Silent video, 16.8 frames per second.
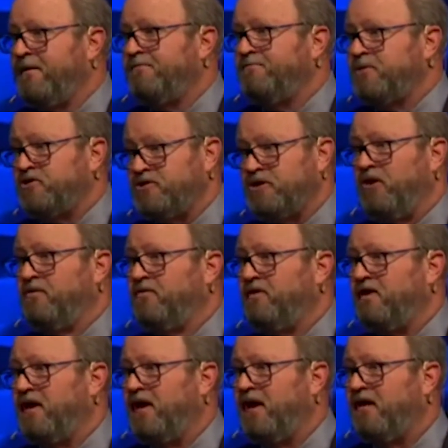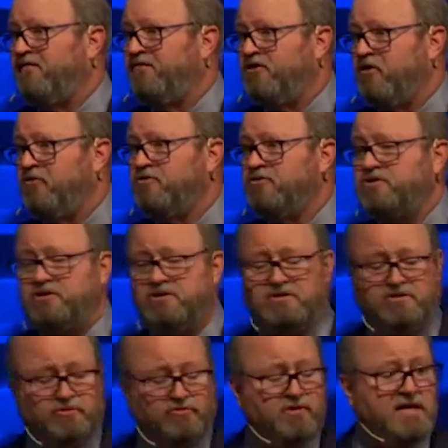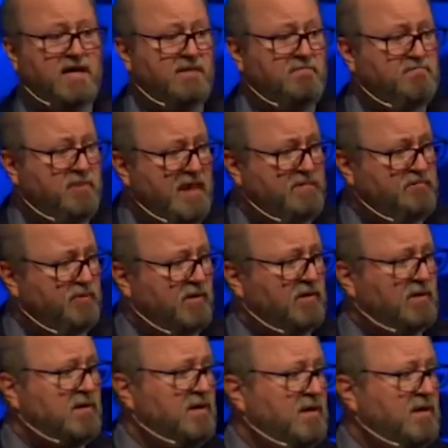So if those three people